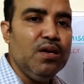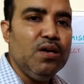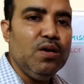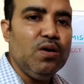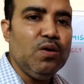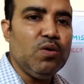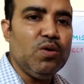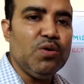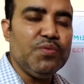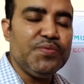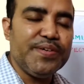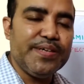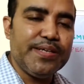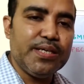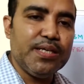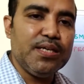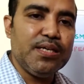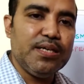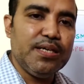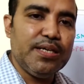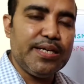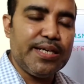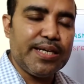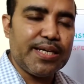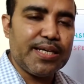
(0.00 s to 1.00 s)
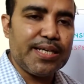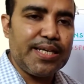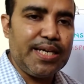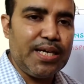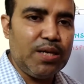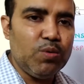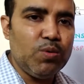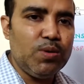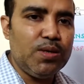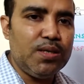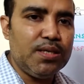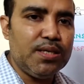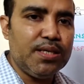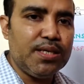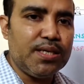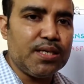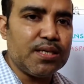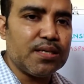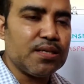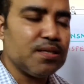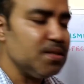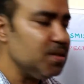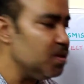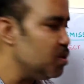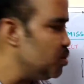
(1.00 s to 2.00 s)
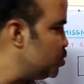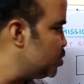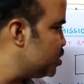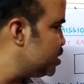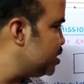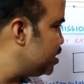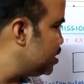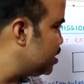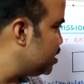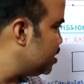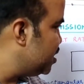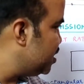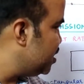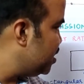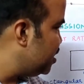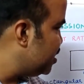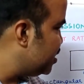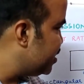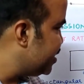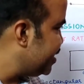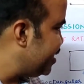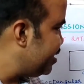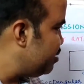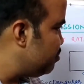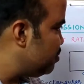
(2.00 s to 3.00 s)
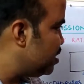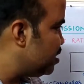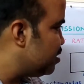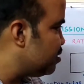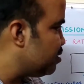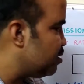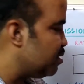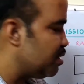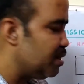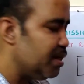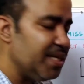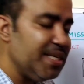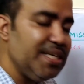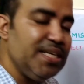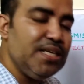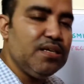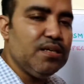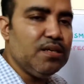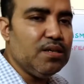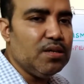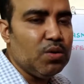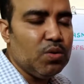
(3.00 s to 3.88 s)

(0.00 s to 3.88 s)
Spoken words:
of a rectangular duct using the diameter D